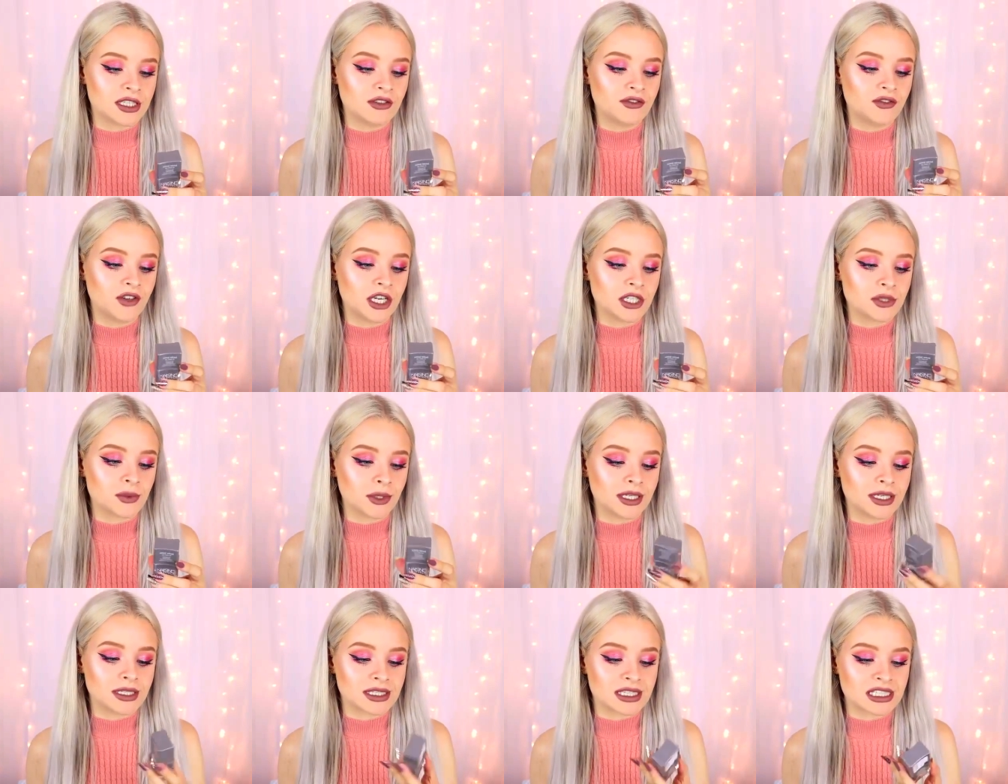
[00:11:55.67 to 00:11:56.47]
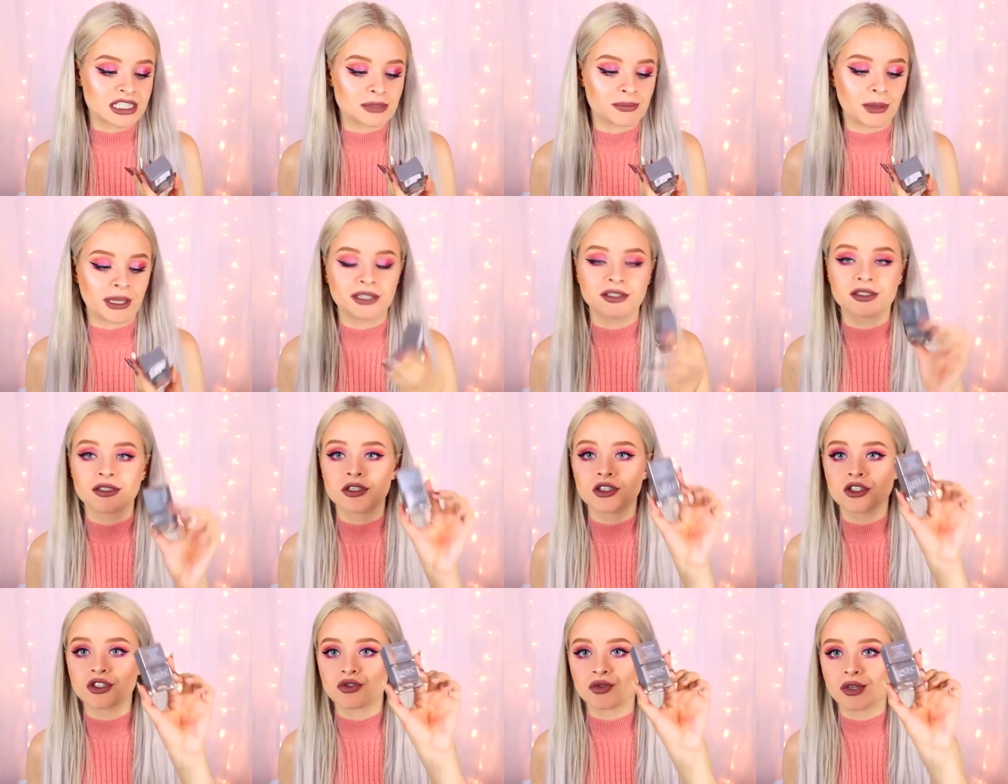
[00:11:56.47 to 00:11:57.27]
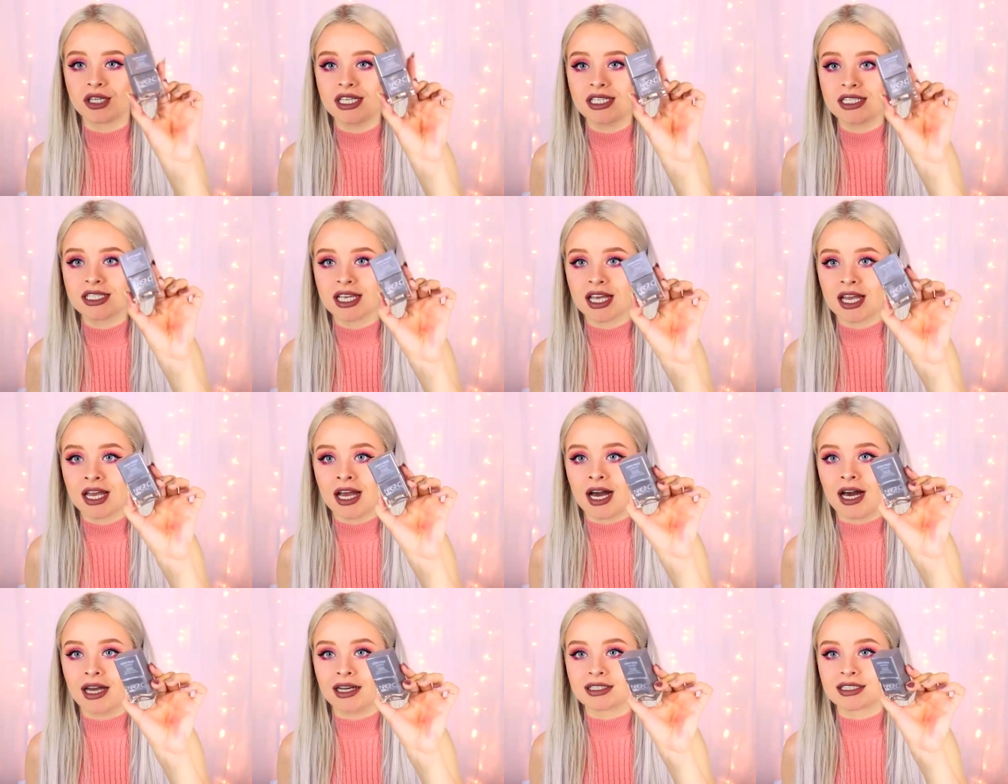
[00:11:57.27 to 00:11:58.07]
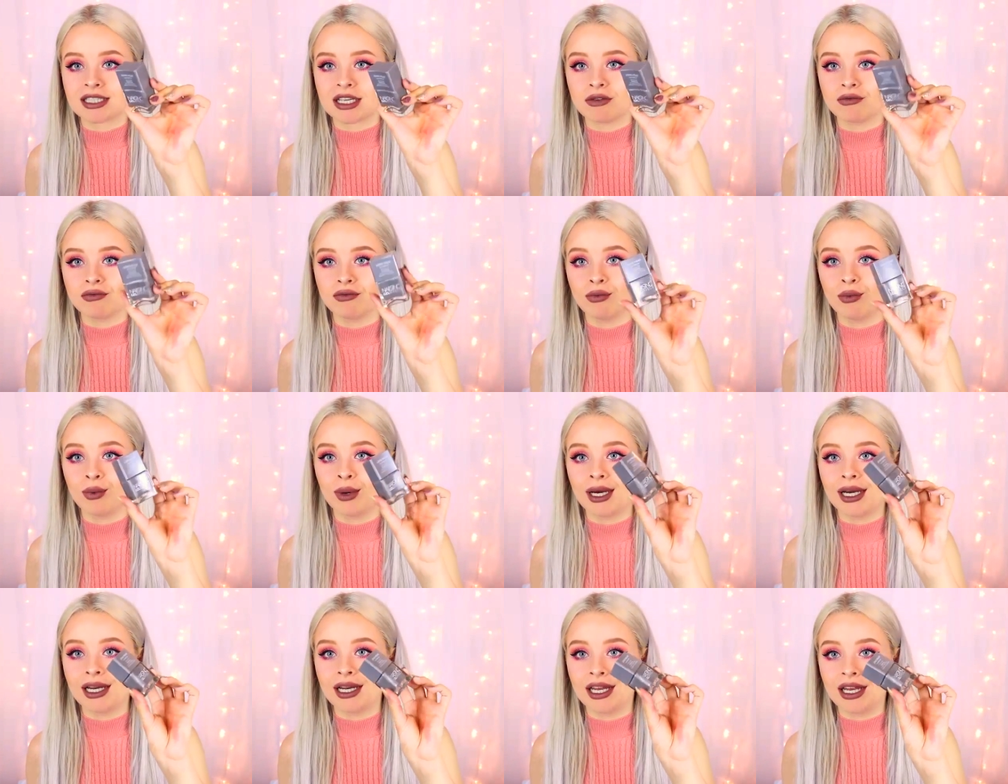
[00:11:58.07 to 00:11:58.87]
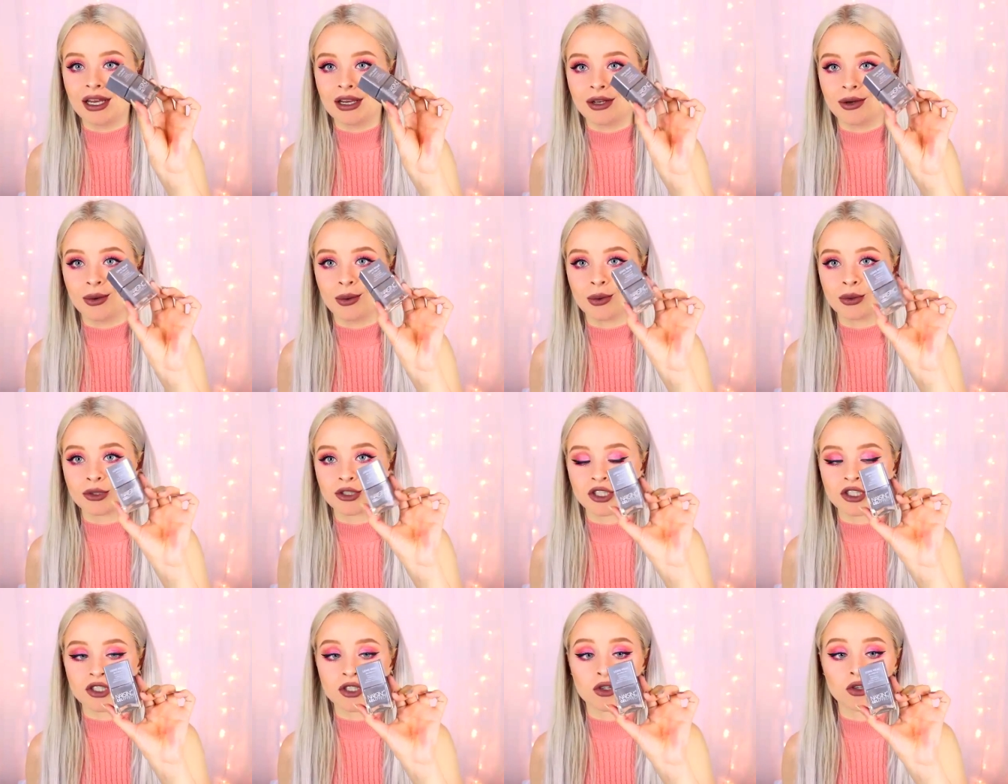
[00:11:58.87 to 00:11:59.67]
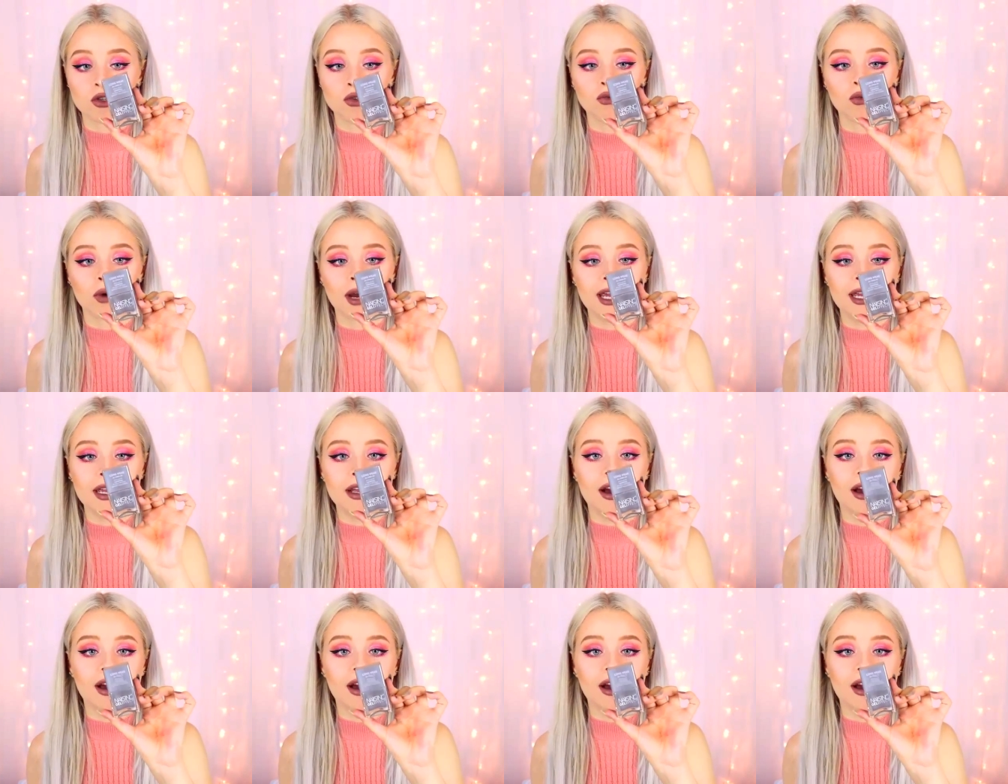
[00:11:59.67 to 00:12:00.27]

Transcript: The first one is Spencer Street and it's a really gorgeous grey